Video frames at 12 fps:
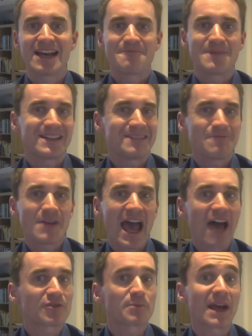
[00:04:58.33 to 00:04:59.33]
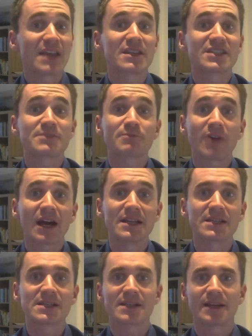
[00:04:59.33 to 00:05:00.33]
we have to pay this
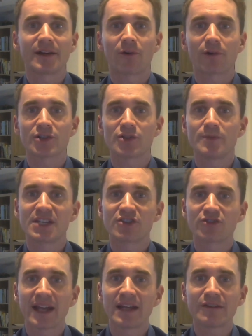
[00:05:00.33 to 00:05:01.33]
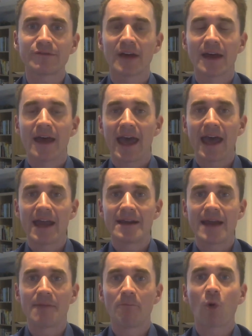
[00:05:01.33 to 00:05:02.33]
price in order to be creative
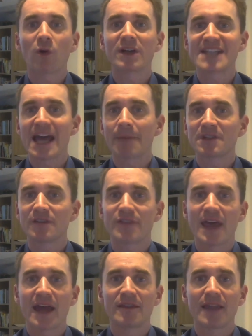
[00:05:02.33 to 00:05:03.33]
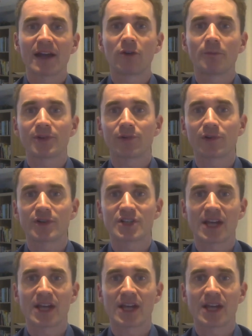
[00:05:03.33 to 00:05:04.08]
and more adaptive than computers and